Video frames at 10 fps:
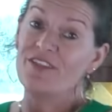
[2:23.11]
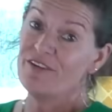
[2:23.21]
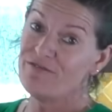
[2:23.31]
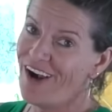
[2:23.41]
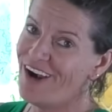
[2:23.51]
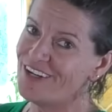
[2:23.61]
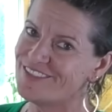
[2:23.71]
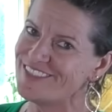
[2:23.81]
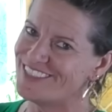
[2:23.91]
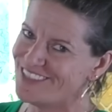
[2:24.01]
The
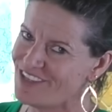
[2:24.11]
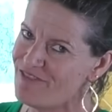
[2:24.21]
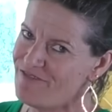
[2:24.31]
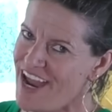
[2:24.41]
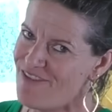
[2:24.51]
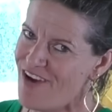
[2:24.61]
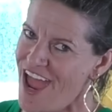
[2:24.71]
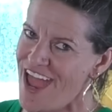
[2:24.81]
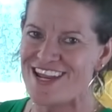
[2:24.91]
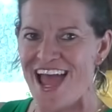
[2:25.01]
first is our
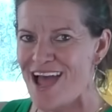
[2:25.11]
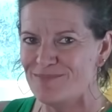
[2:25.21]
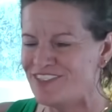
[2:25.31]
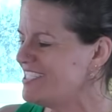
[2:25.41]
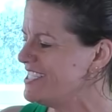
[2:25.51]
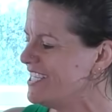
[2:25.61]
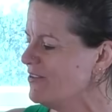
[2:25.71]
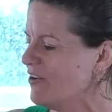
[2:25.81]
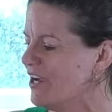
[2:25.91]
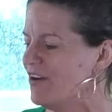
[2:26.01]
favorite, MCT
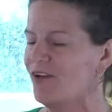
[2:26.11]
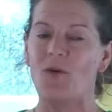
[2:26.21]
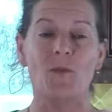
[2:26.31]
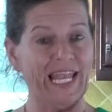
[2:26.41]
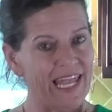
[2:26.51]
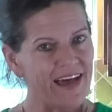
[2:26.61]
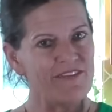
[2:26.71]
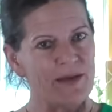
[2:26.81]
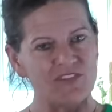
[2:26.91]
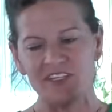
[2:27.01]
oil. We love
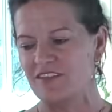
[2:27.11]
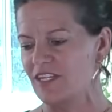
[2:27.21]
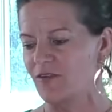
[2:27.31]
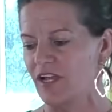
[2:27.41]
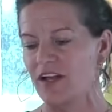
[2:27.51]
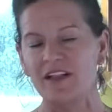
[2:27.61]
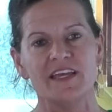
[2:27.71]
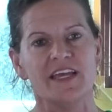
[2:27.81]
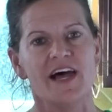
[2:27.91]
MCT oil.